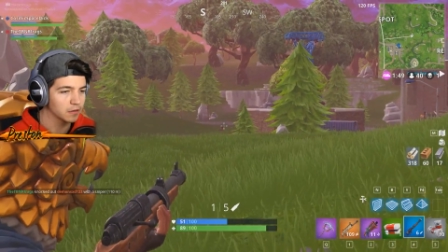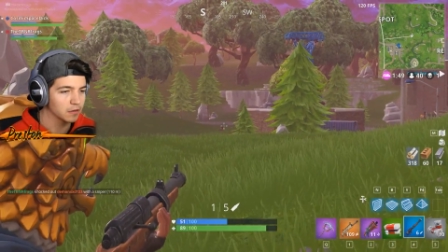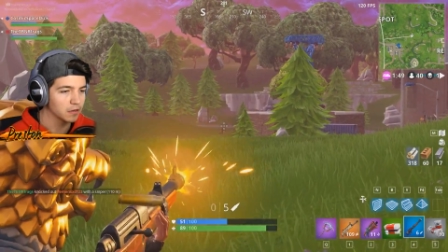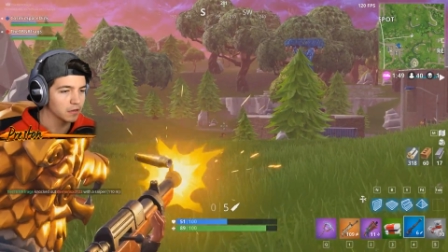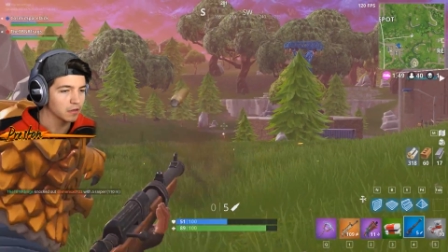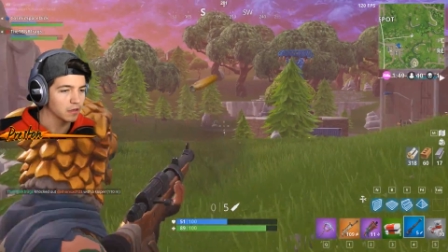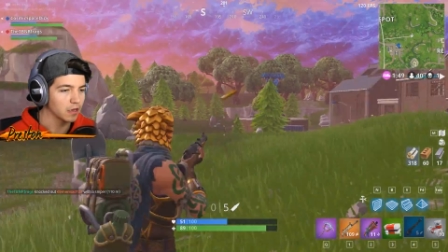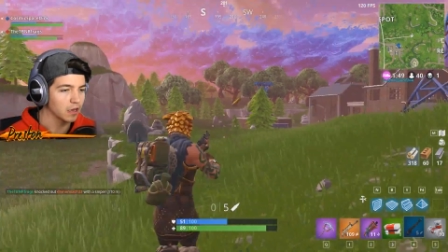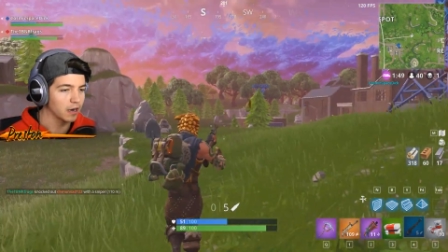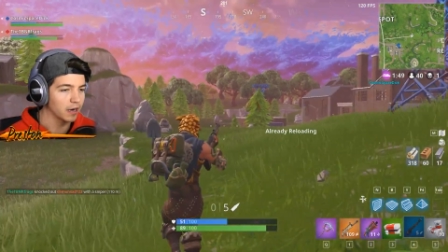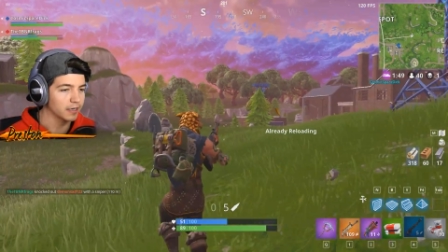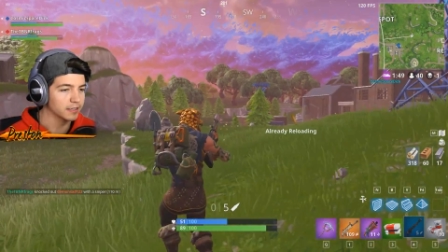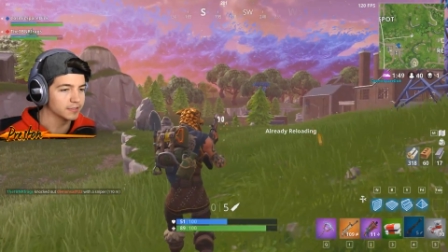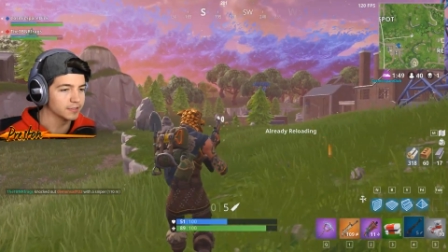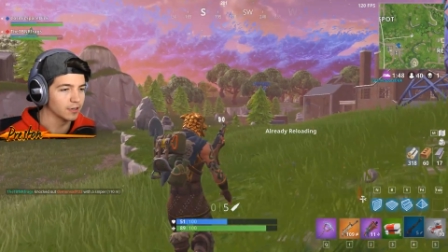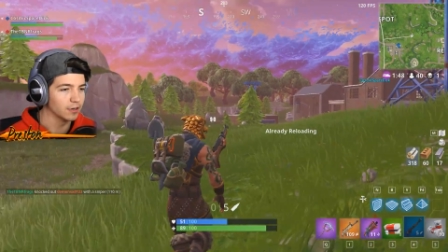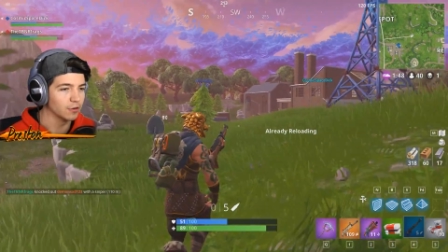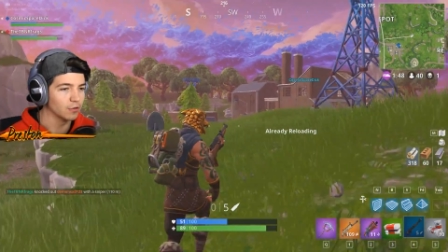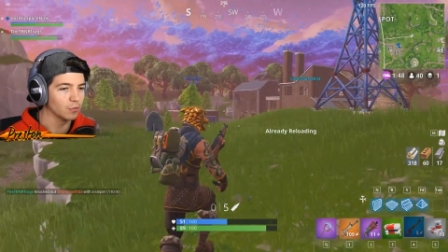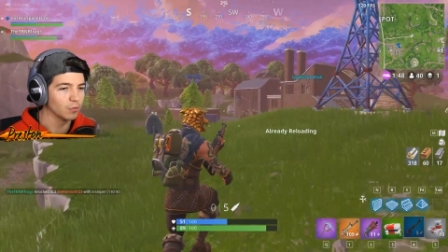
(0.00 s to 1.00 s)
All right.
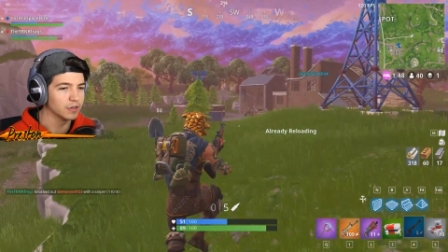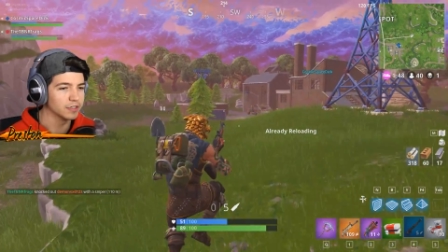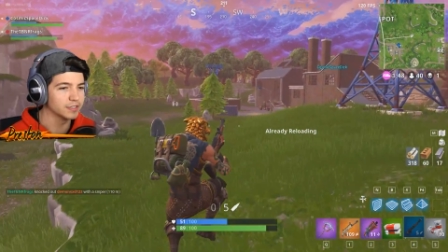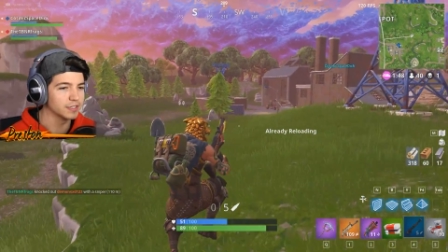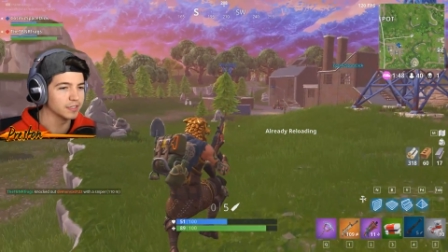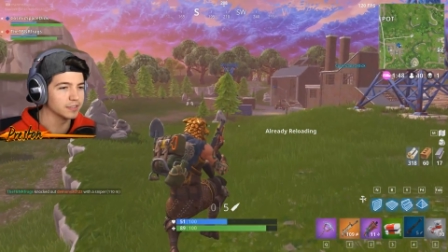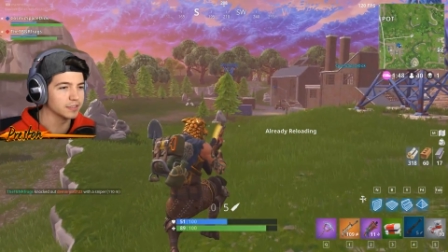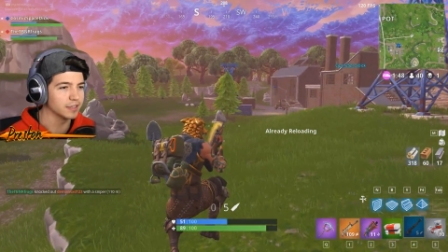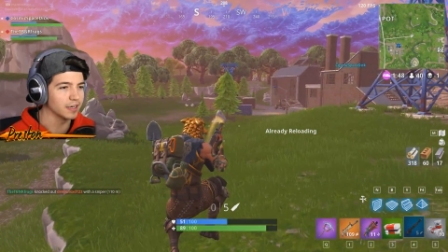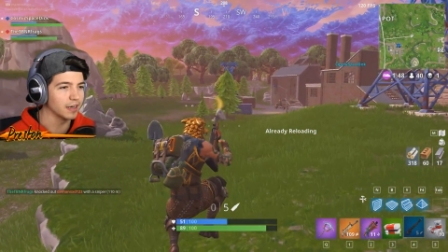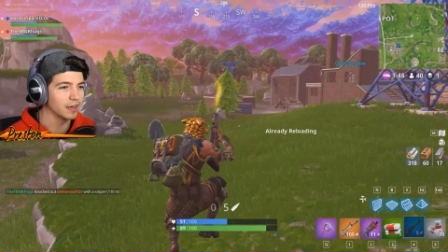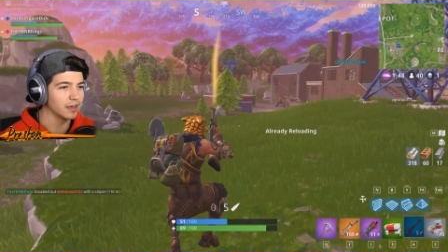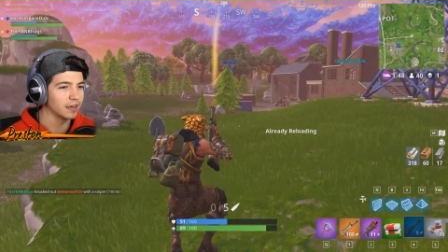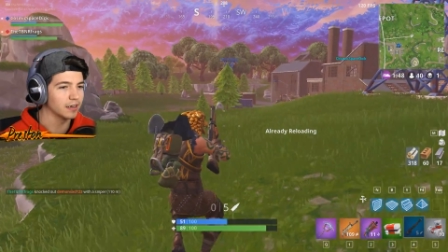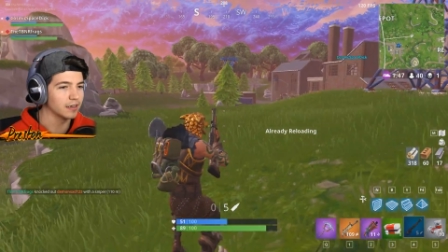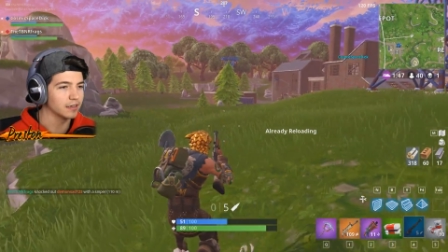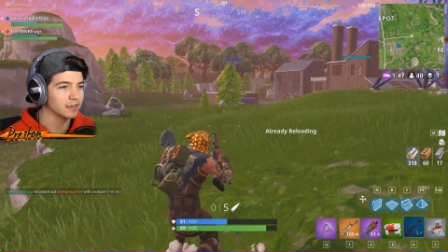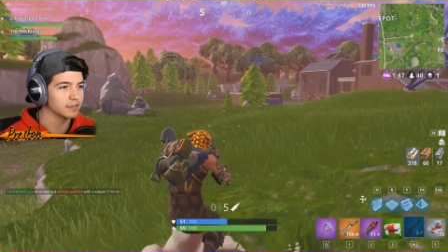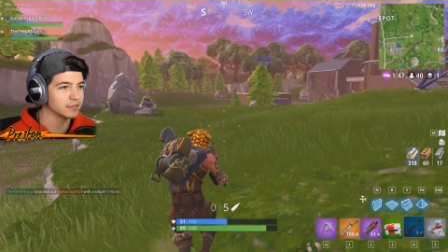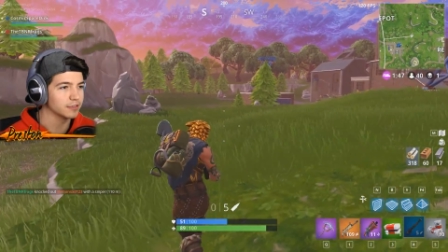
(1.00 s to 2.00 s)
So where's his,
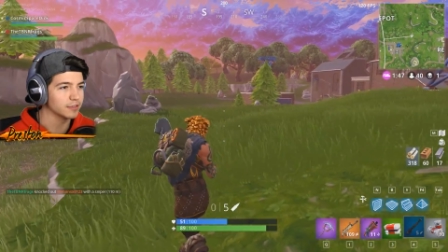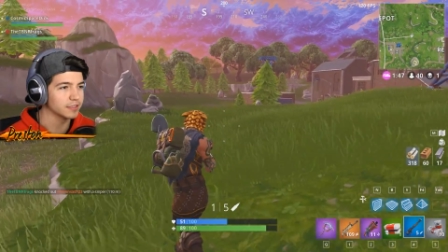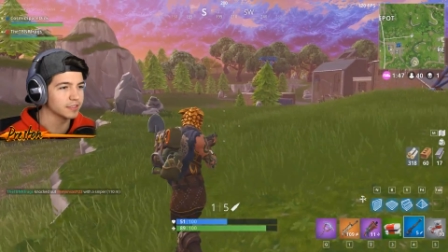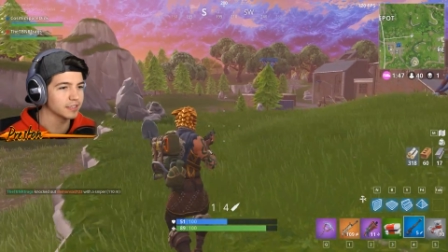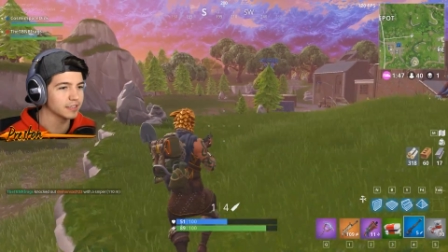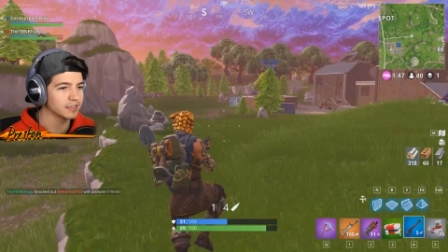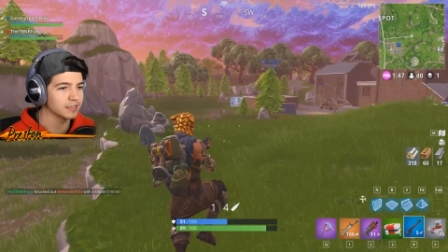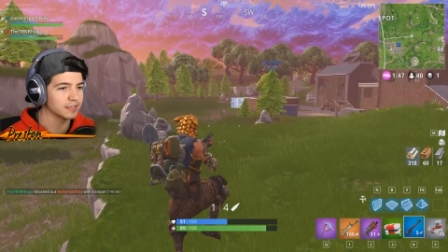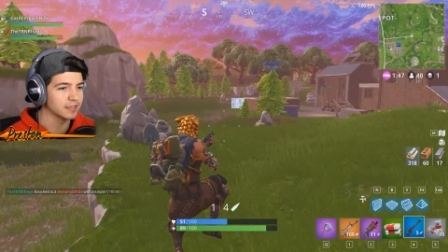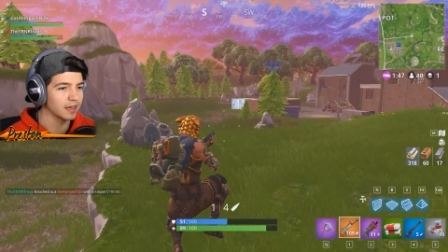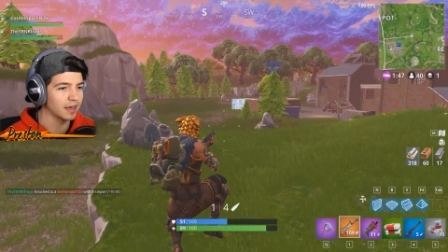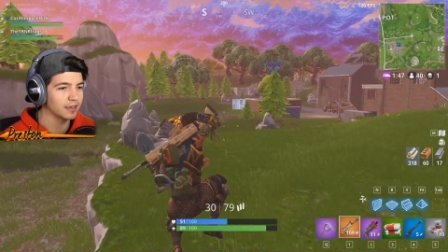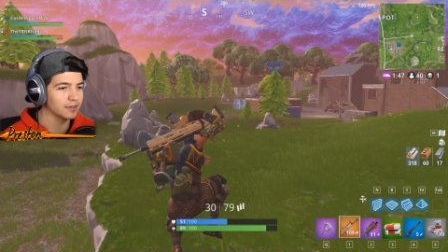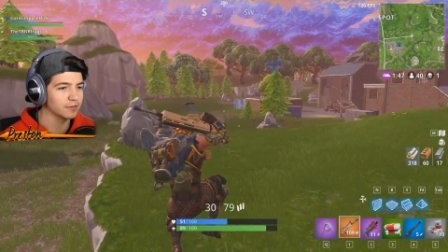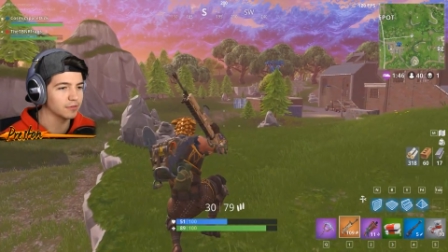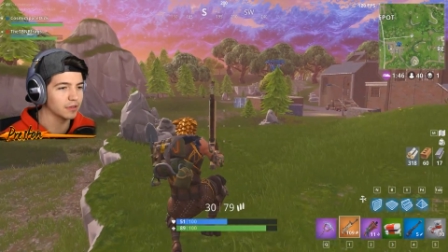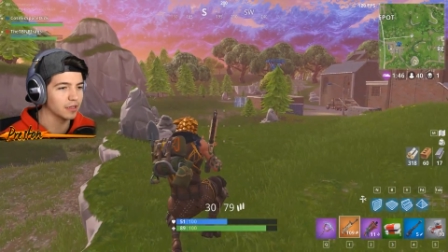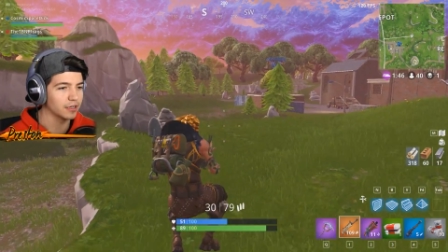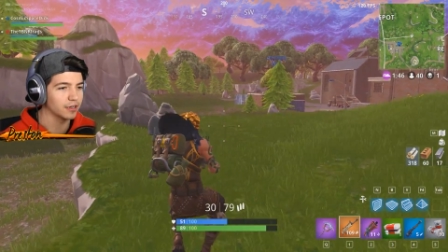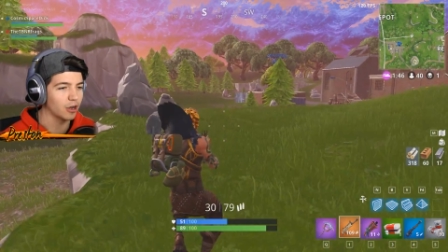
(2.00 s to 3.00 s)
uh, dude, this thing does not
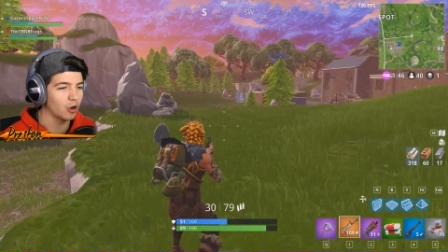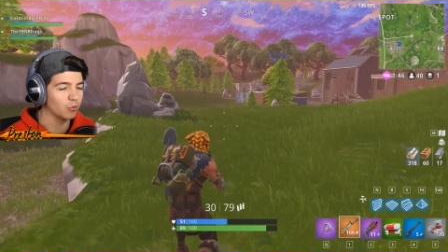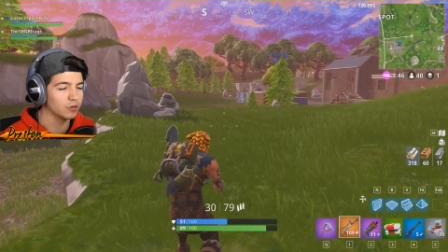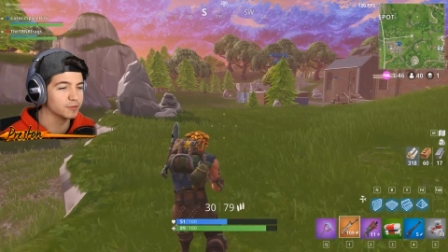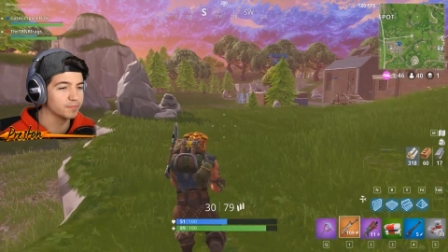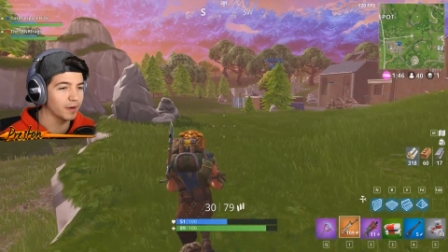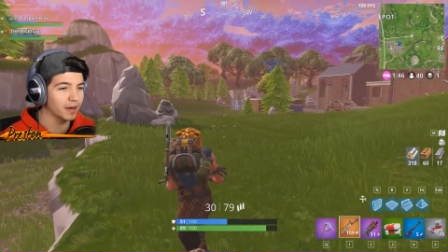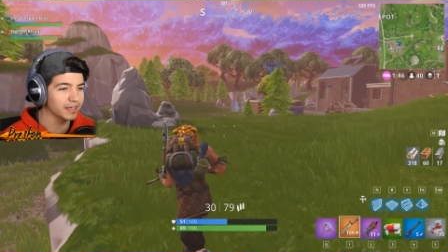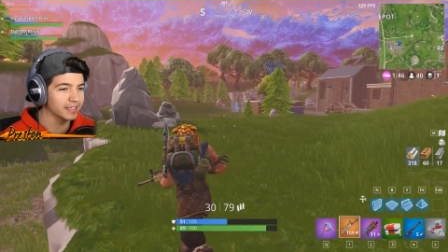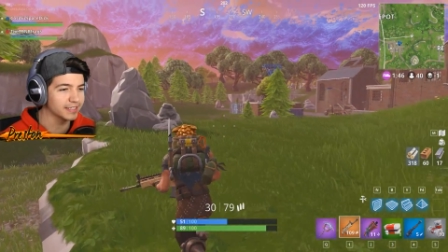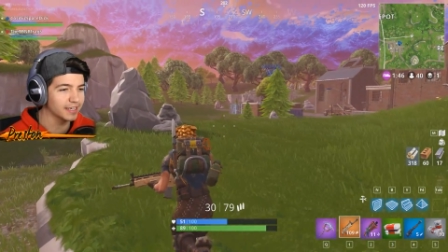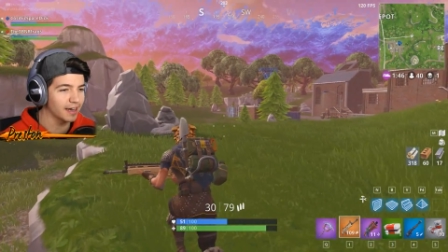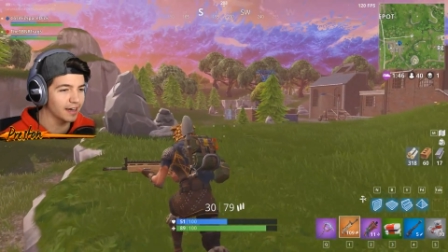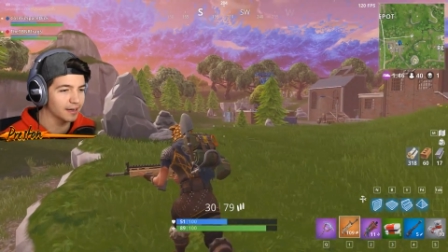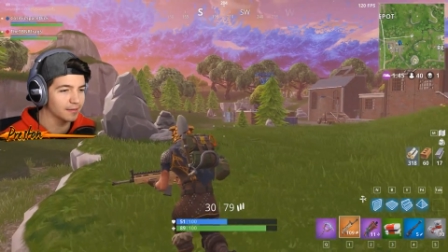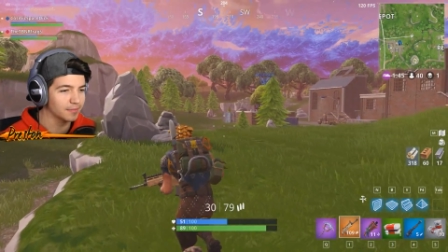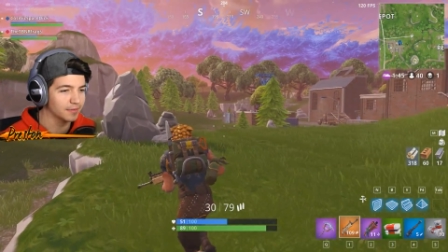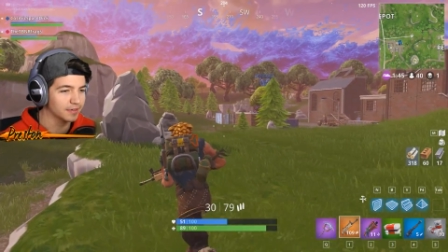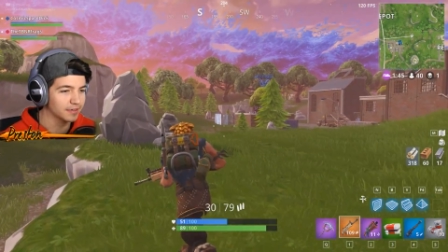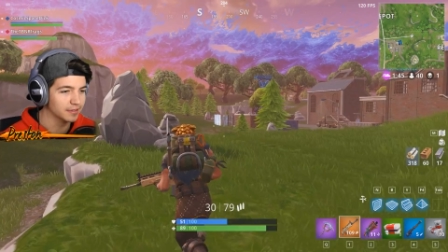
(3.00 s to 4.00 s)
do a lot. Oh, his buddy's
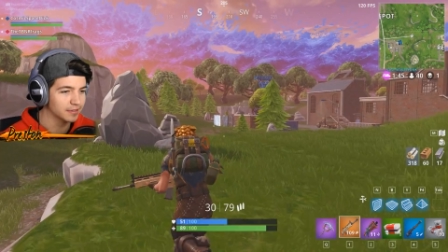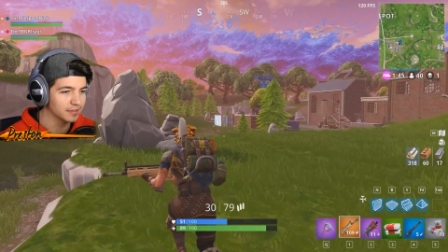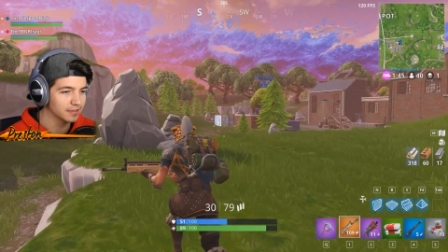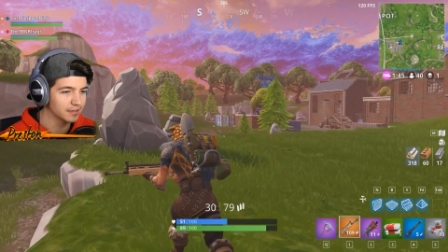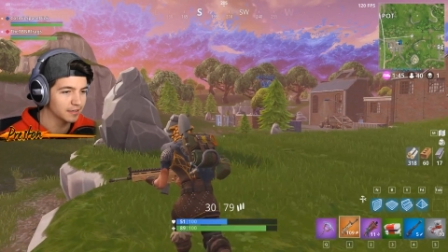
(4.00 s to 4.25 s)
on him.